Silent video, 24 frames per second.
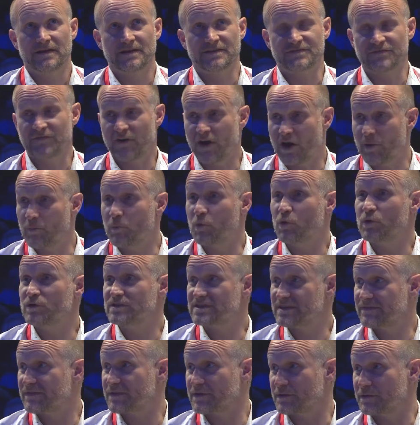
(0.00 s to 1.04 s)
far more
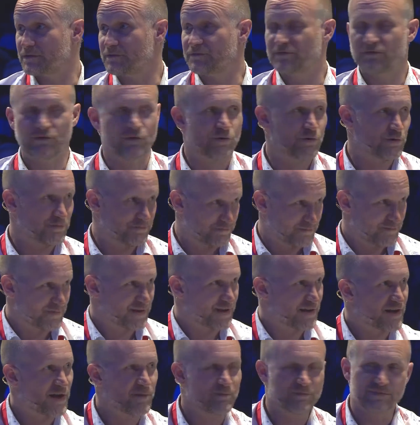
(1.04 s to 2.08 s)
difficult for the
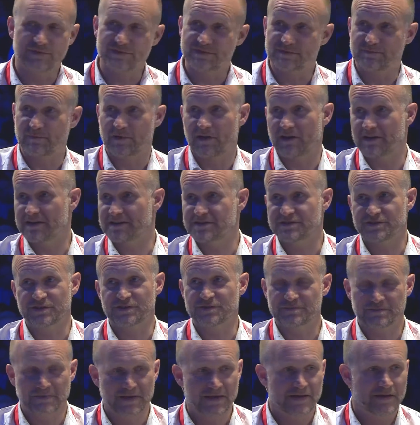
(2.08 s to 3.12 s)
incumbent suppliers,
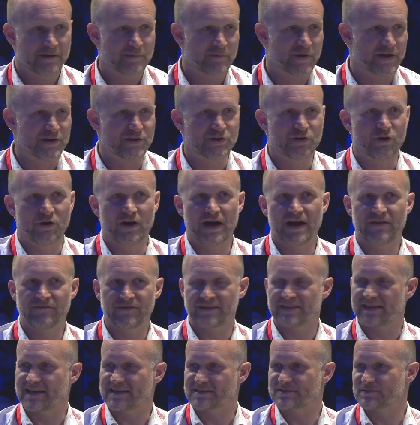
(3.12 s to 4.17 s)
just by not
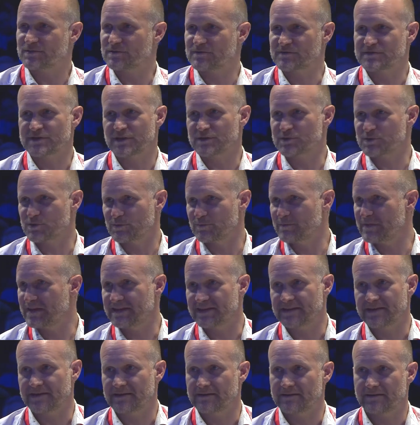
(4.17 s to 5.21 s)
having that sort of social
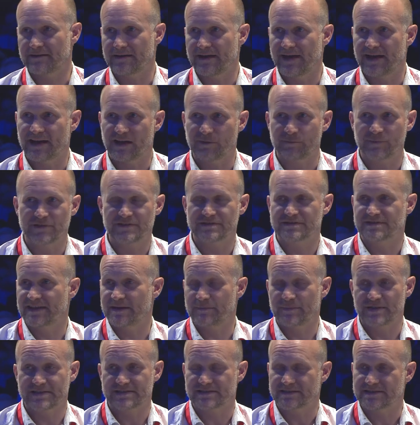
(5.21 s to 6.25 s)
media element to their
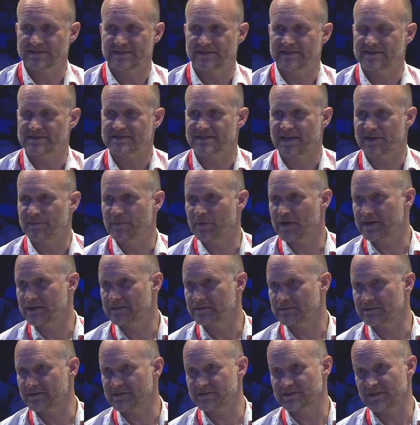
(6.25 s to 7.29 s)
business in the same way
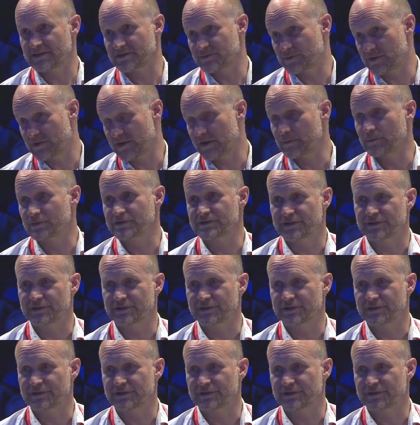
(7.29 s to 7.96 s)
as we're able to.